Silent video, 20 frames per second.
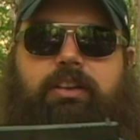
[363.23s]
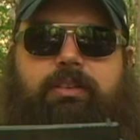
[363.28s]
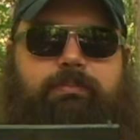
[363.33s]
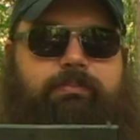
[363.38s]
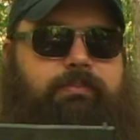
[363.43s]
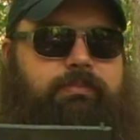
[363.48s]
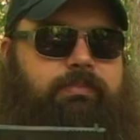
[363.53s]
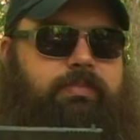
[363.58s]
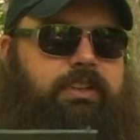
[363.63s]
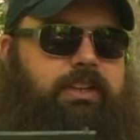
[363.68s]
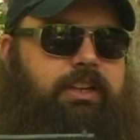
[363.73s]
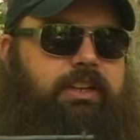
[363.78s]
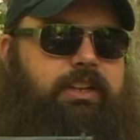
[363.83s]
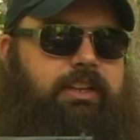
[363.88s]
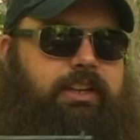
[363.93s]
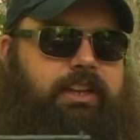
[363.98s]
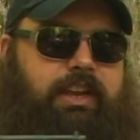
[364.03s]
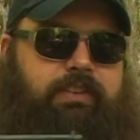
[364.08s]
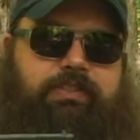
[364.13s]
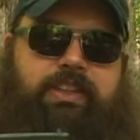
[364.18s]
them.
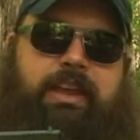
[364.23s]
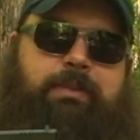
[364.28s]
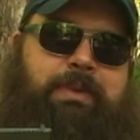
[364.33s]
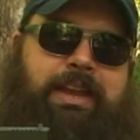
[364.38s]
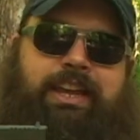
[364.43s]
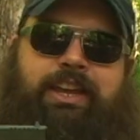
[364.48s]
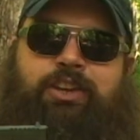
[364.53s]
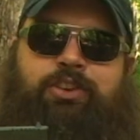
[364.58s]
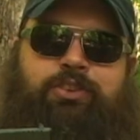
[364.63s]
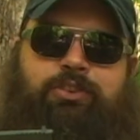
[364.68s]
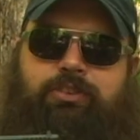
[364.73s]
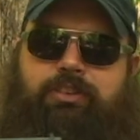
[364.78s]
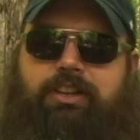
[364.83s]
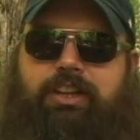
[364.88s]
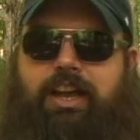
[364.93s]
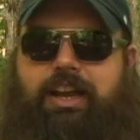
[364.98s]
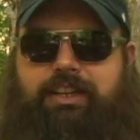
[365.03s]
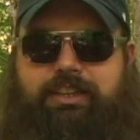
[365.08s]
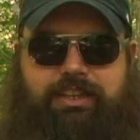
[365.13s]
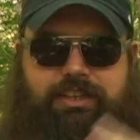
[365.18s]
If they make a new
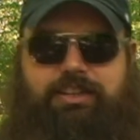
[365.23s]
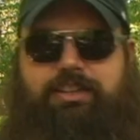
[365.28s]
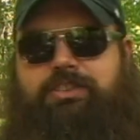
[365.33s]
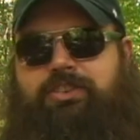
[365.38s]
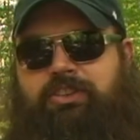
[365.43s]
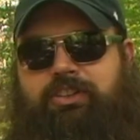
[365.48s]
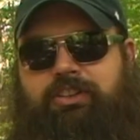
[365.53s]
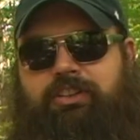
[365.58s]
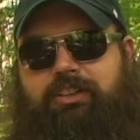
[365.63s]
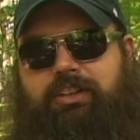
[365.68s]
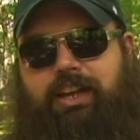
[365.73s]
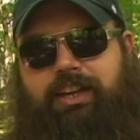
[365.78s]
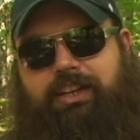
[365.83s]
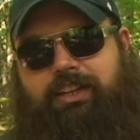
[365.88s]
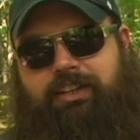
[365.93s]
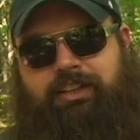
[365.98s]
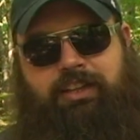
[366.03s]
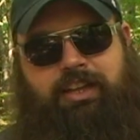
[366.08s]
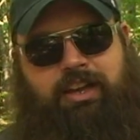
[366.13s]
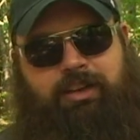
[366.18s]
Glock that doesn't look like
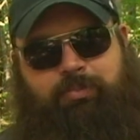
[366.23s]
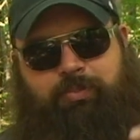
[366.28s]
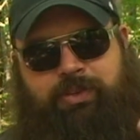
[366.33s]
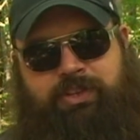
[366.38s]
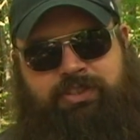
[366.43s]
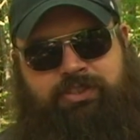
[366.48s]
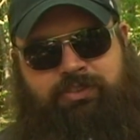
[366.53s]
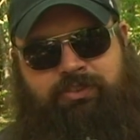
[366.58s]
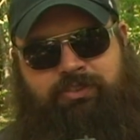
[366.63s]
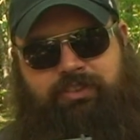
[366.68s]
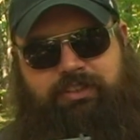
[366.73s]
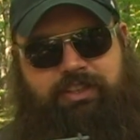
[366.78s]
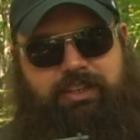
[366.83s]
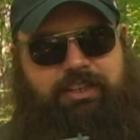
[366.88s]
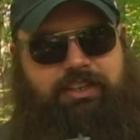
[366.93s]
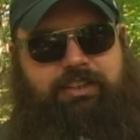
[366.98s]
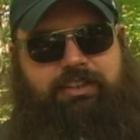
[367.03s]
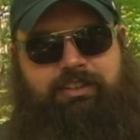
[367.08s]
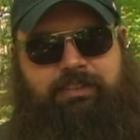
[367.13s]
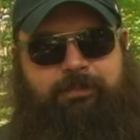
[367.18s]
a Glock pistol,
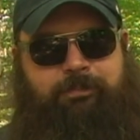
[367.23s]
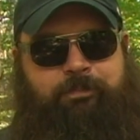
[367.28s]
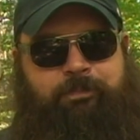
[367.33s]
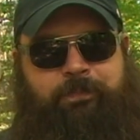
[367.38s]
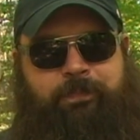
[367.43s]
then